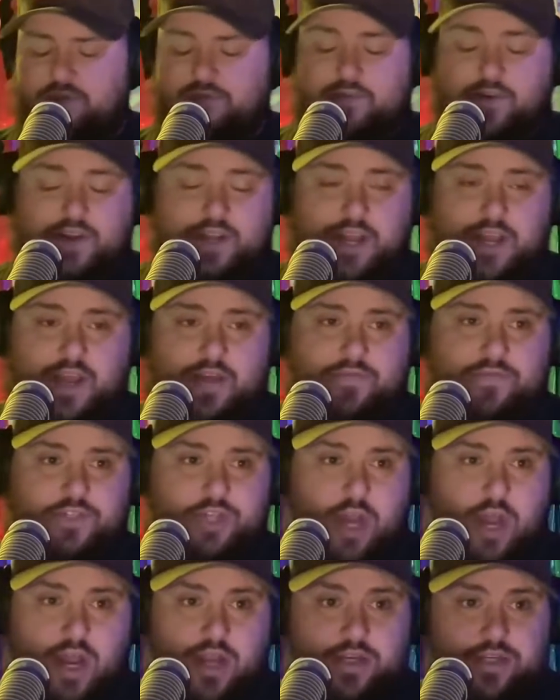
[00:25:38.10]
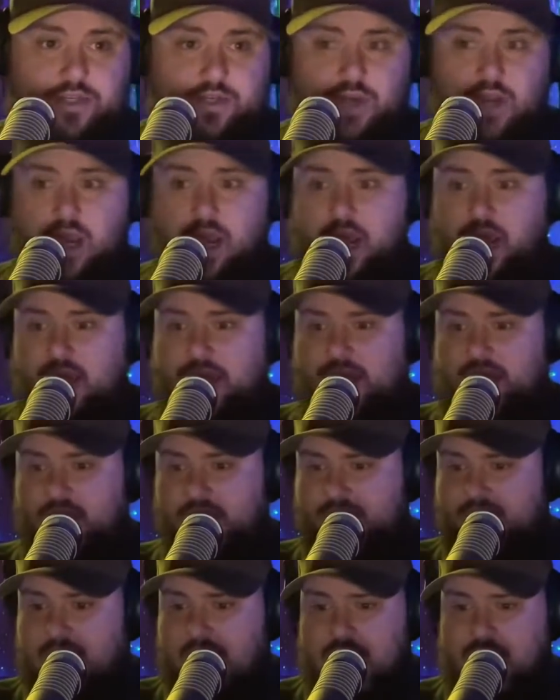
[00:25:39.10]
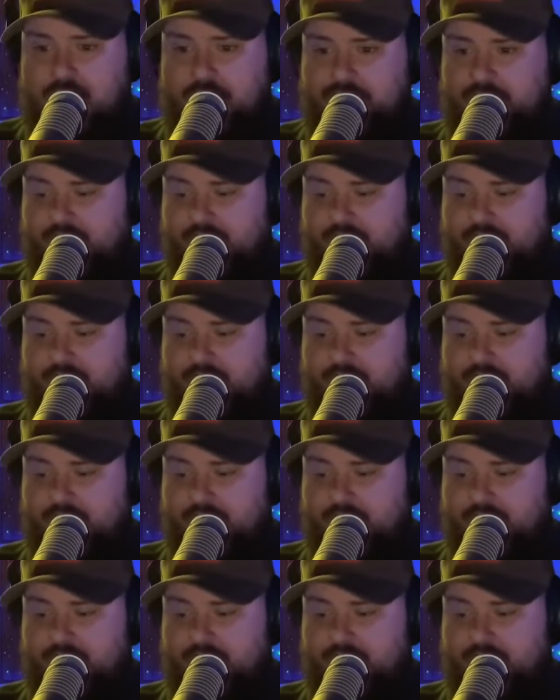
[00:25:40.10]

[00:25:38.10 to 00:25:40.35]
to forgive, Josh. You got to